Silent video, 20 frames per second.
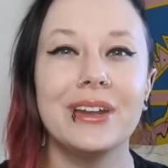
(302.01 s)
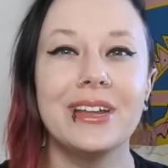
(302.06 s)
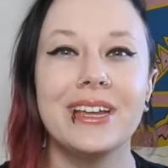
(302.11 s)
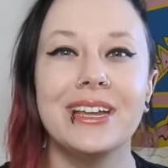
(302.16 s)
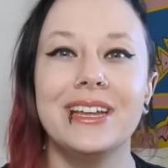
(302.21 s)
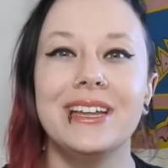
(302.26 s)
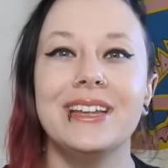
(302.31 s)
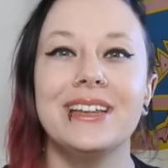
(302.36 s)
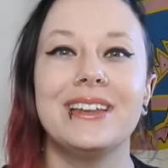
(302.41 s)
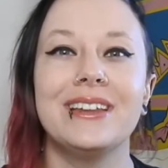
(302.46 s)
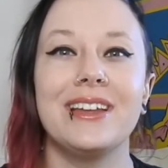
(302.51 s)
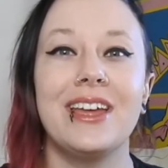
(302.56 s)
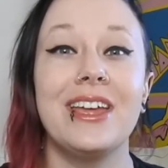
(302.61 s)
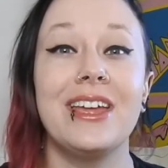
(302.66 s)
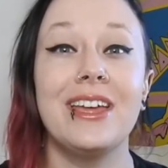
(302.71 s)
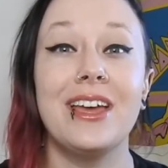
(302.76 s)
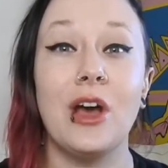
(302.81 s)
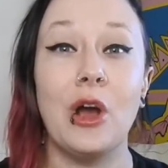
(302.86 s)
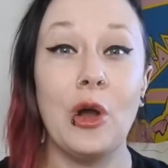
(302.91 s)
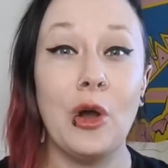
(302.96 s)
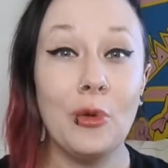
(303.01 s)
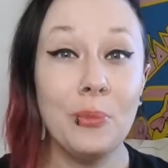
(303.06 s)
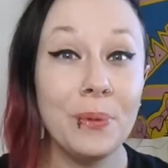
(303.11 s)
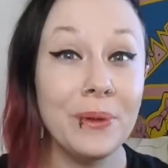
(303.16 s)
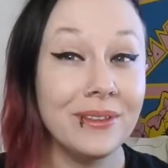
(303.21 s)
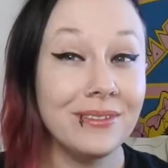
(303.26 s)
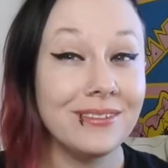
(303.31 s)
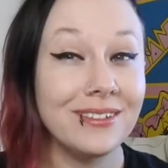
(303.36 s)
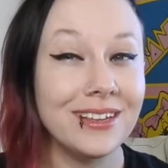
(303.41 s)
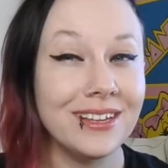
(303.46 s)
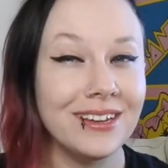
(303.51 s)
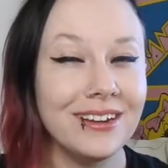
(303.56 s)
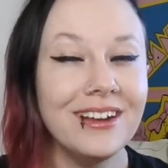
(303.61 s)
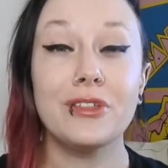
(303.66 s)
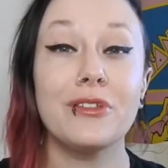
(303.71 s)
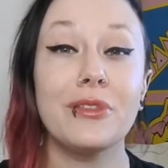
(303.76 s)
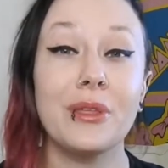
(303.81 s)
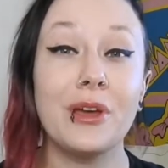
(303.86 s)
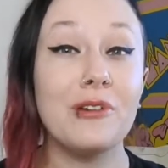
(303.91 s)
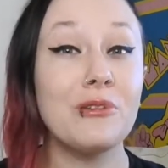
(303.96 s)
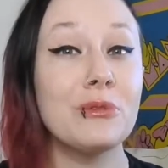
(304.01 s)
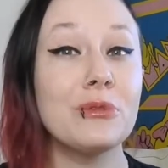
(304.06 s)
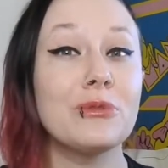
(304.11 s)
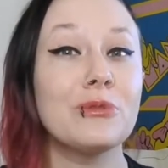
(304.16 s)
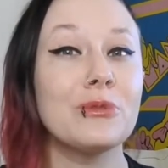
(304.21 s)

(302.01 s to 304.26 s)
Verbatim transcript: it opens it. So that was